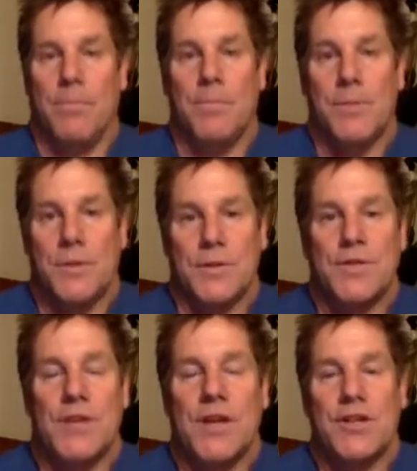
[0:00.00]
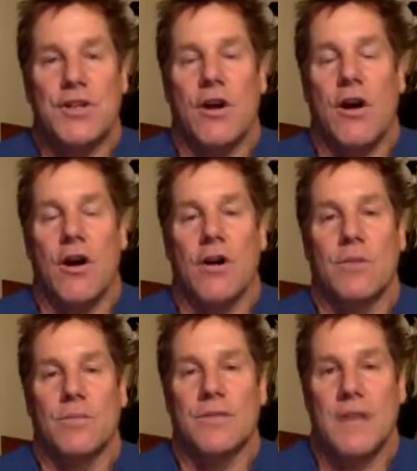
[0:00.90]
you stretch your
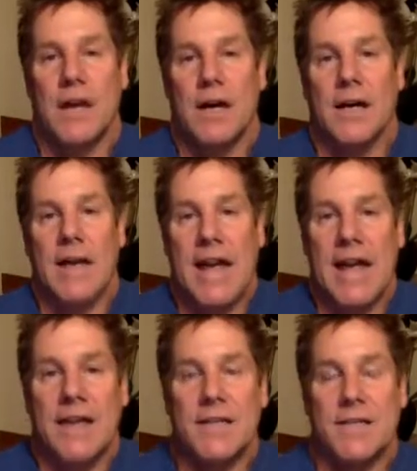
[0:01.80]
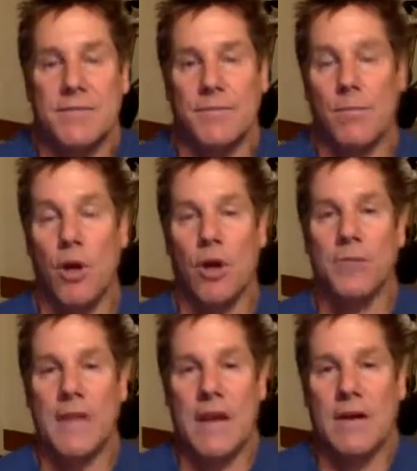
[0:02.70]
arms and hands
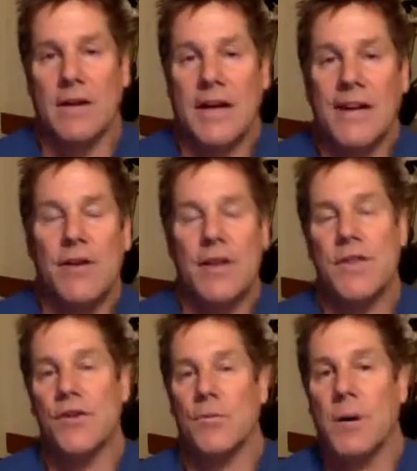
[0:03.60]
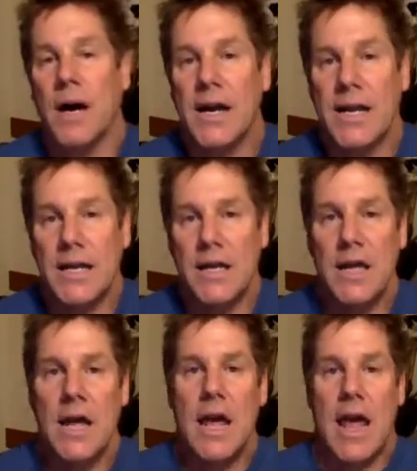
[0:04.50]
palm down underneath your body,
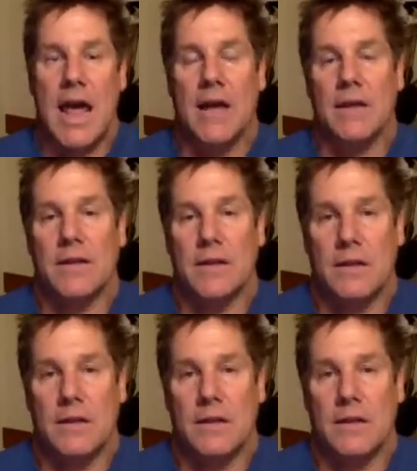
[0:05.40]
and